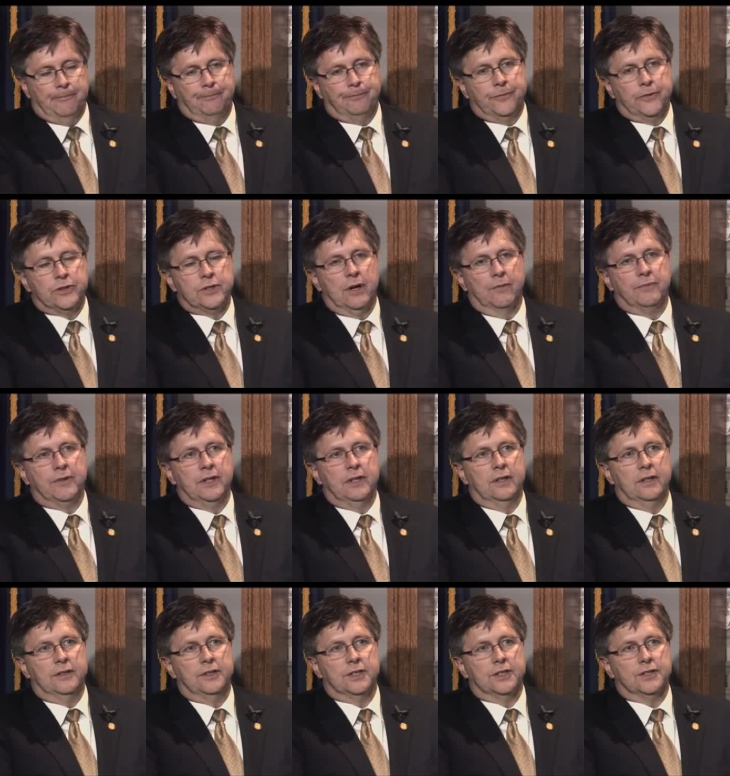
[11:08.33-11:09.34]

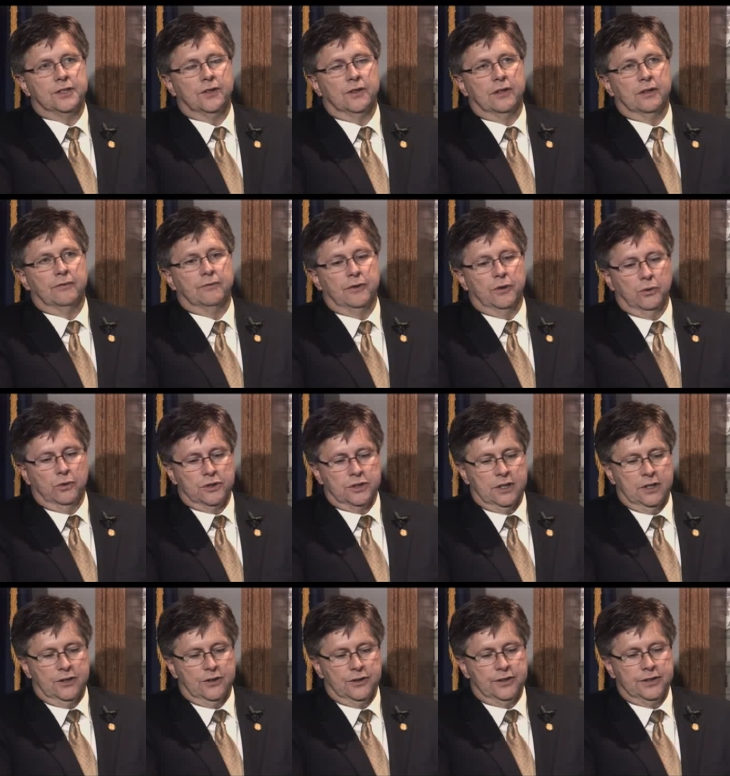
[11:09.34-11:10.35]
Something just so the viewers
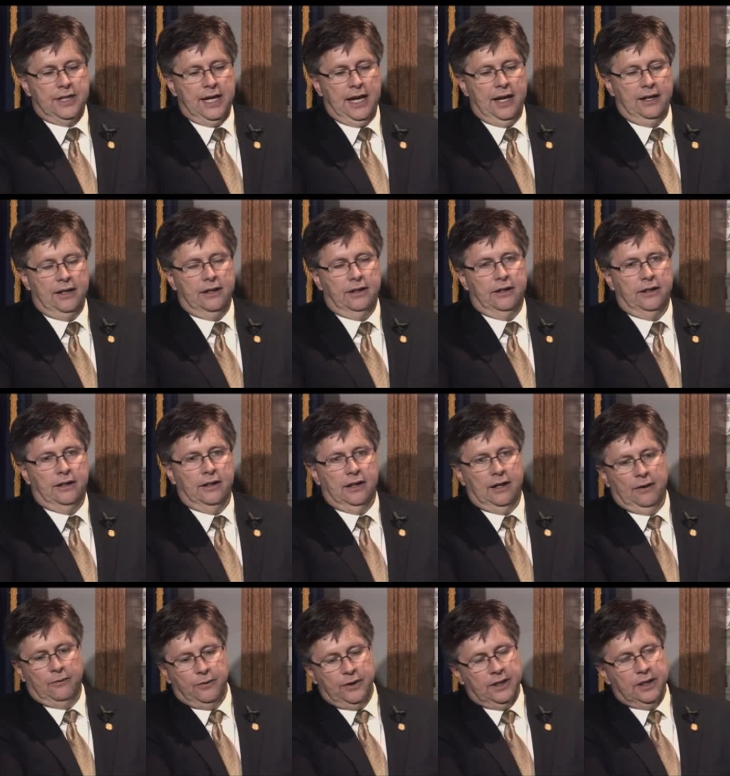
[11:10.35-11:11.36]
understand, and I
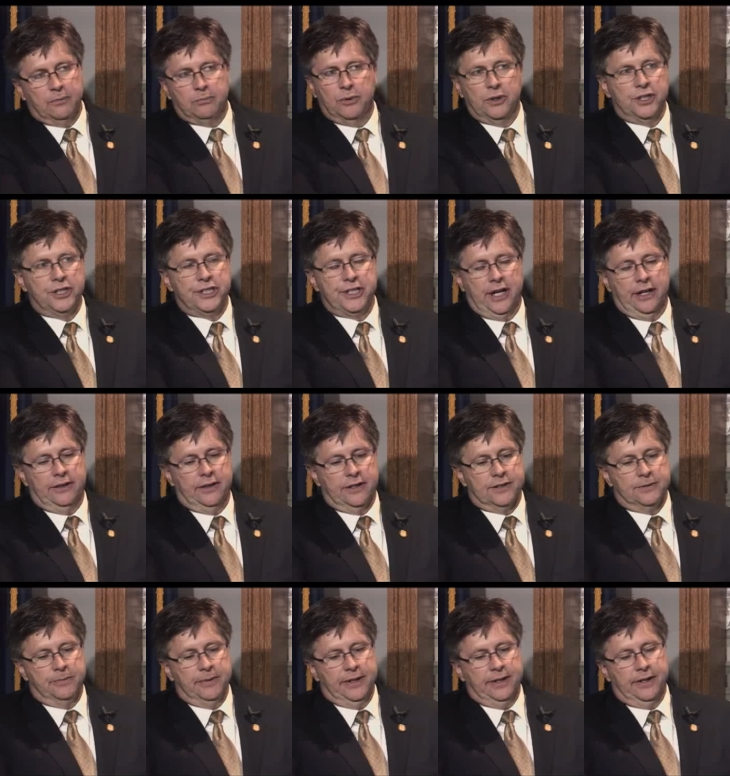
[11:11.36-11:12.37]
really appreciate
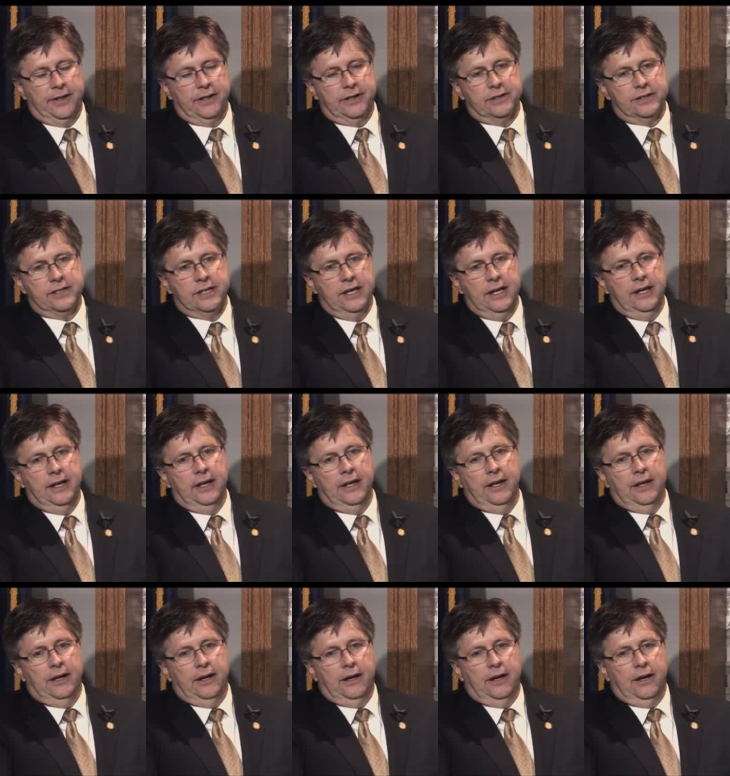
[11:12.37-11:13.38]
this, because
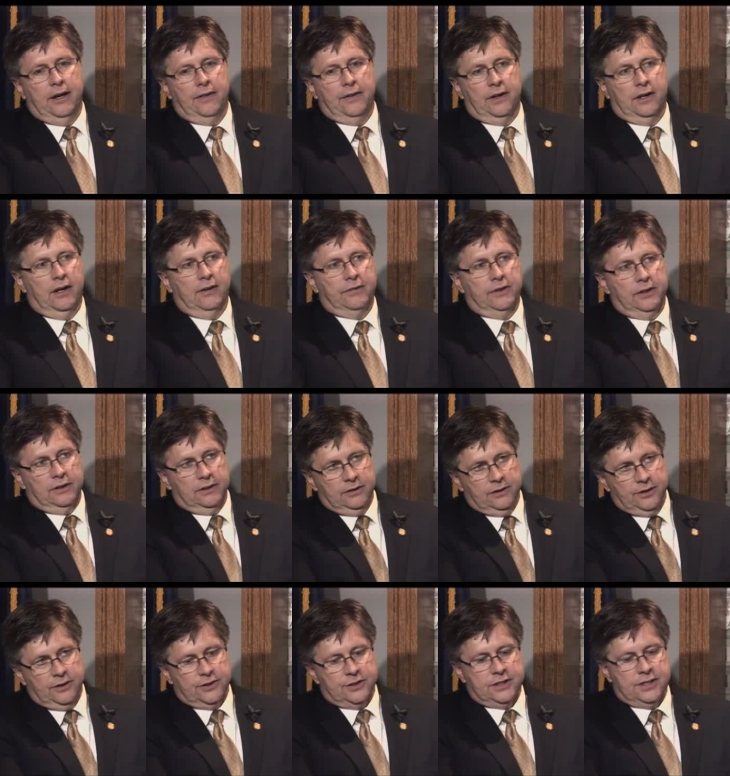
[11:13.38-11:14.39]
the governor,
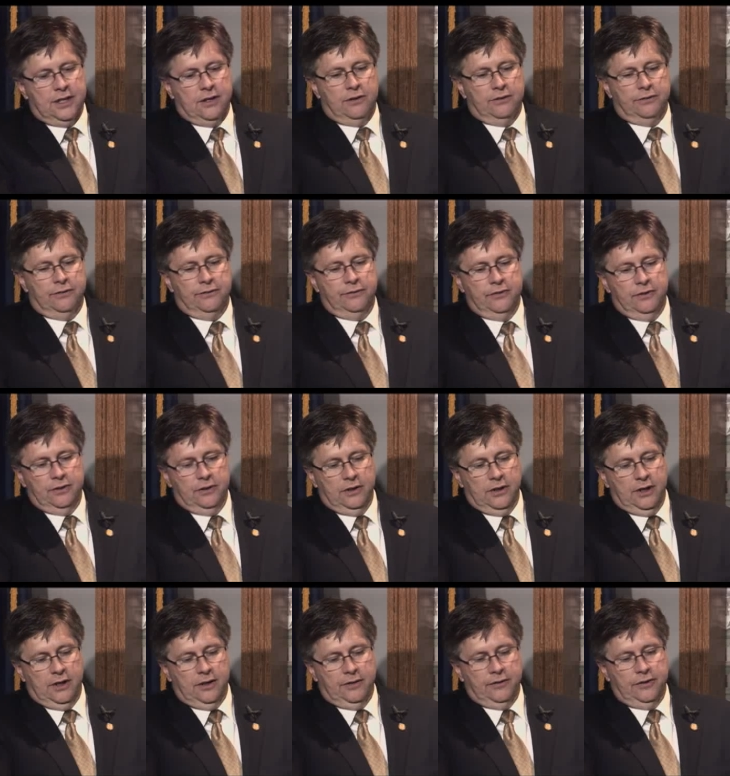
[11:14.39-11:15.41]
yourself,
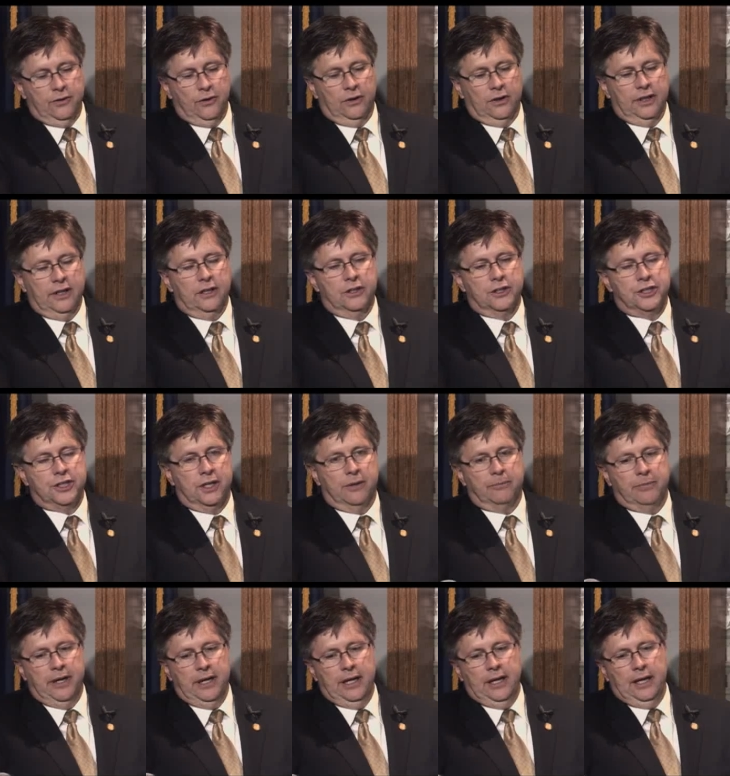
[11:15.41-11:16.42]
your
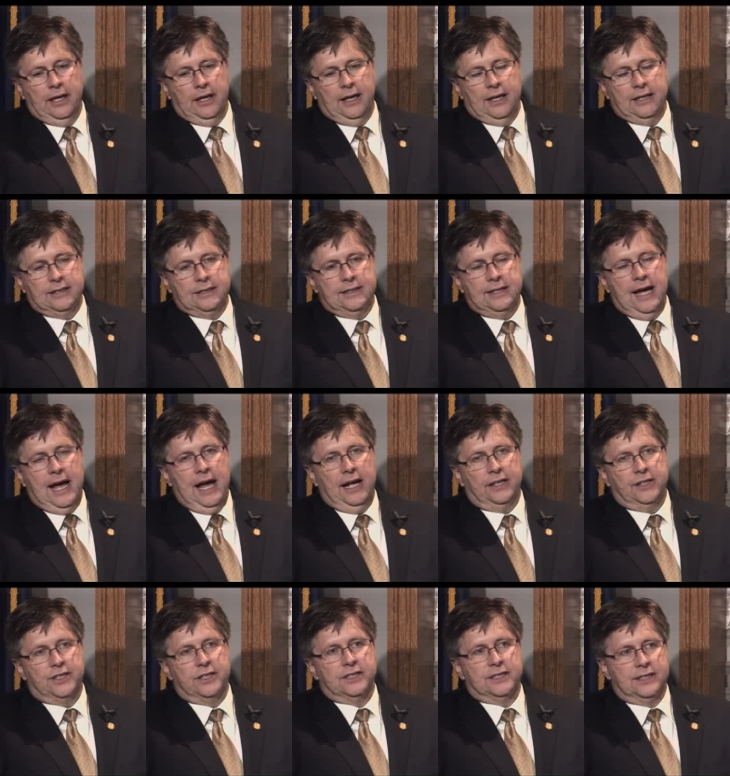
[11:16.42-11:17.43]
leadership is not
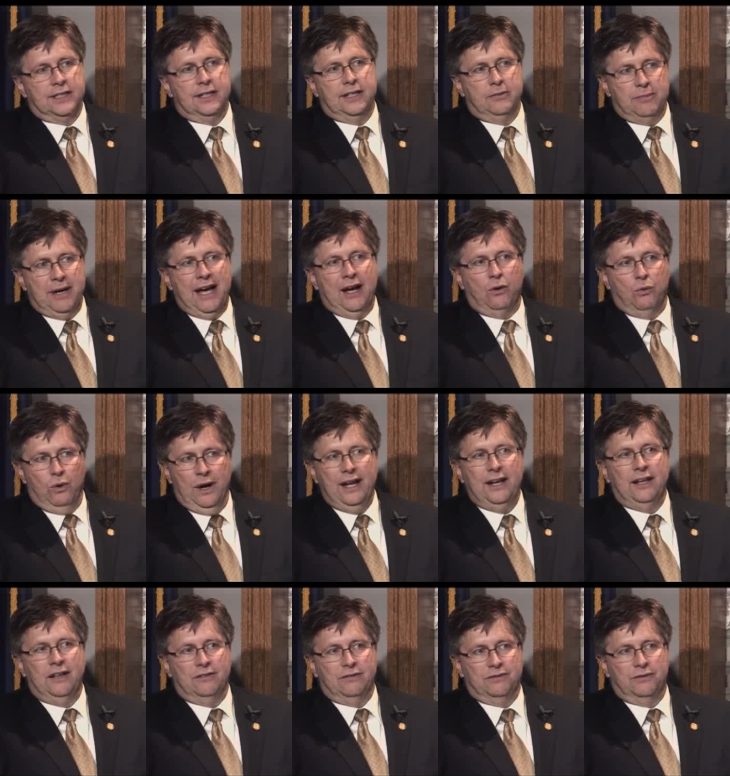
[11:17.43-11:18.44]
just sitting back
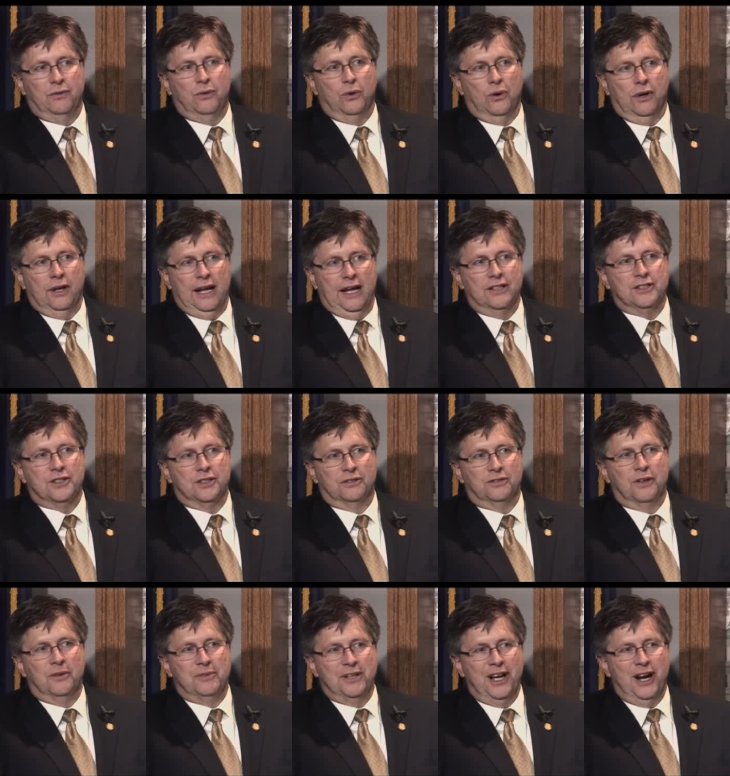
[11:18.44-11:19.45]
waiting for an answer
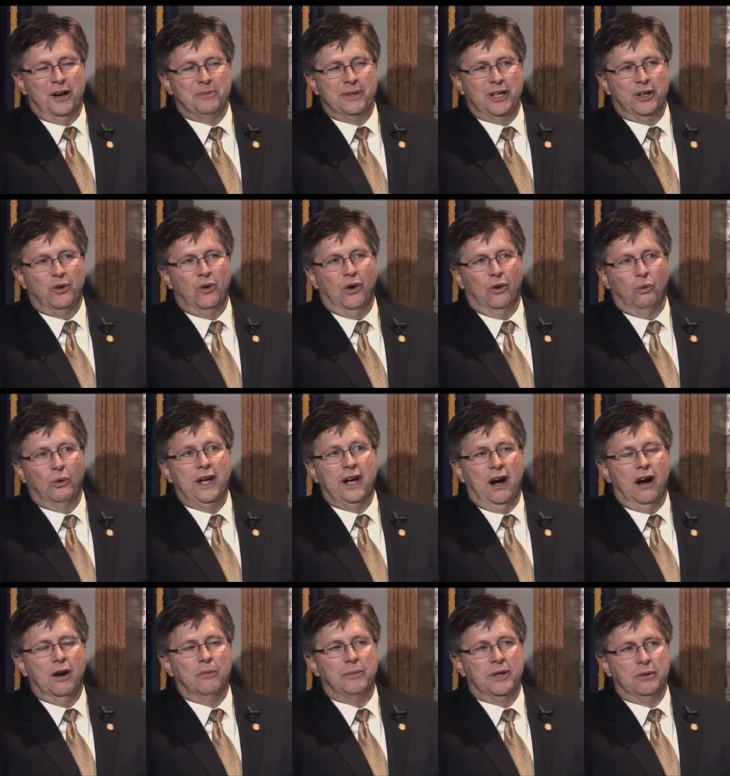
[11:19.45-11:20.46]
from the Army Corps. We
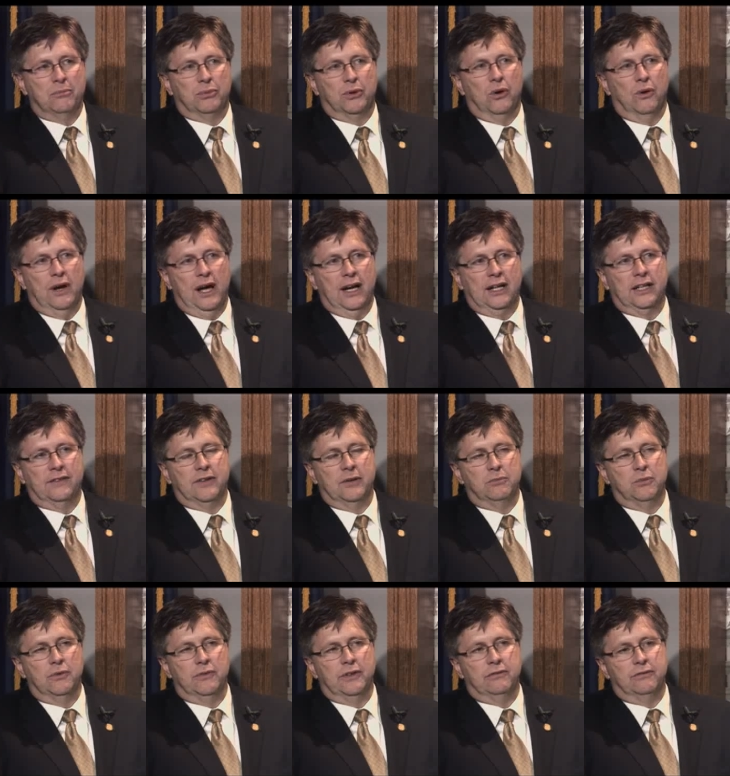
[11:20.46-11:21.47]
are being proactive and
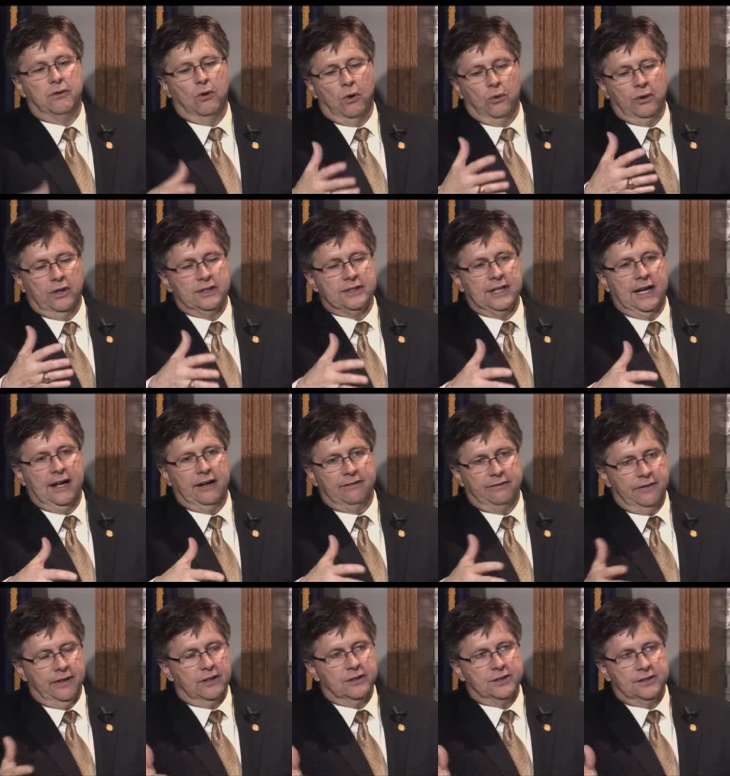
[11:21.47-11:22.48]
moving forward. Is that a
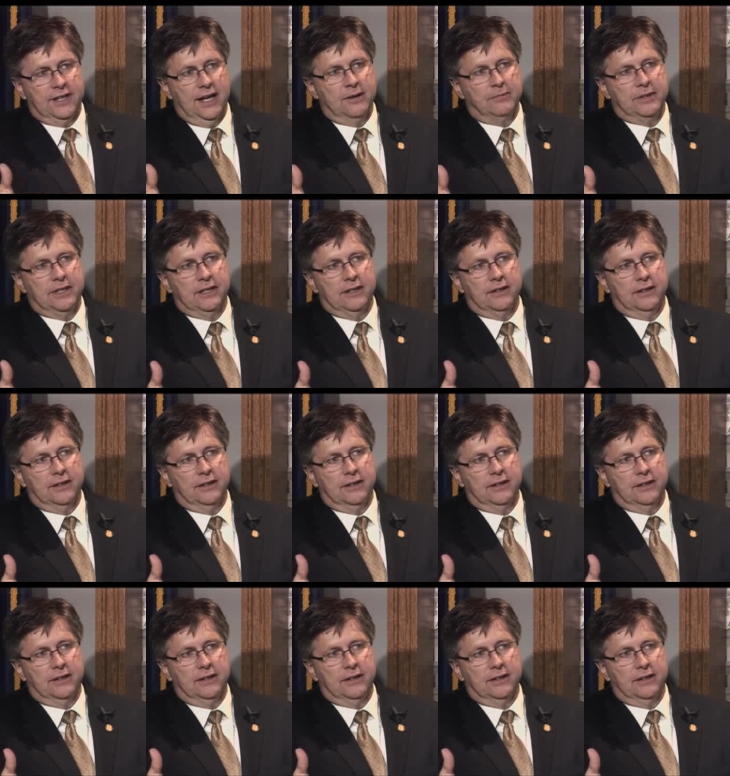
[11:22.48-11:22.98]
fair statement?